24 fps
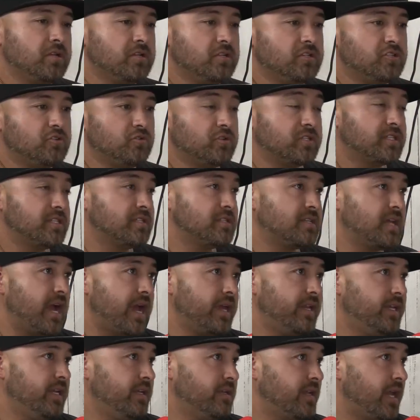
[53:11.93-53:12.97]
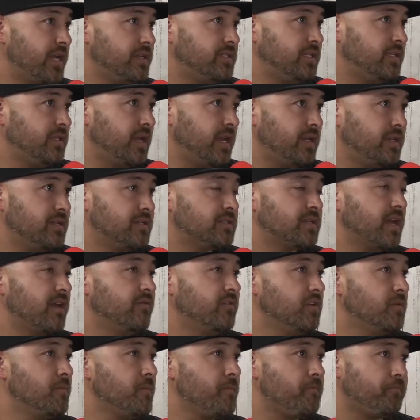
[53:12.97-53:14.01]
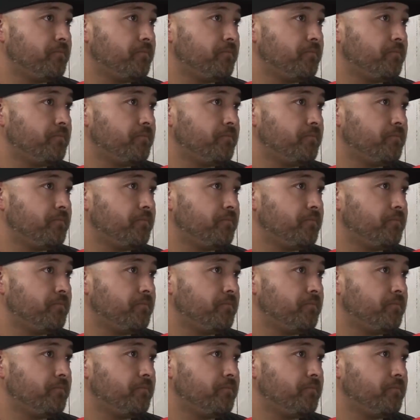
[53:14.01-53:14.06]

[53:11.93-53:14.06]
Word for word: to a society in 1997,